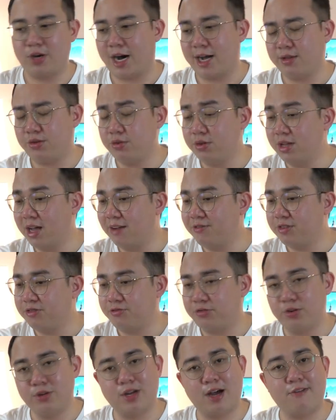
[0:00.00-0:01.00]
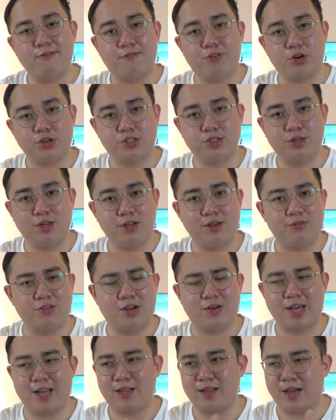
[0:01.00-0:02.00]
I don't have the phone, unfortunately,
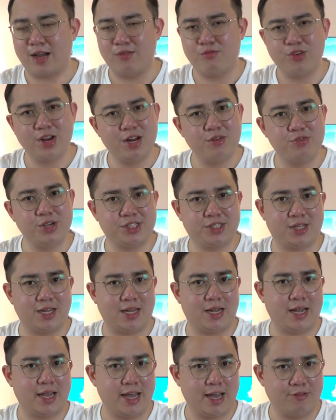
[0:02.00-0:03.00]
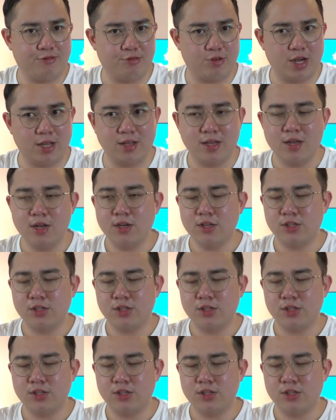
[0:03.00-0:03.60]
and I really wish that I have one.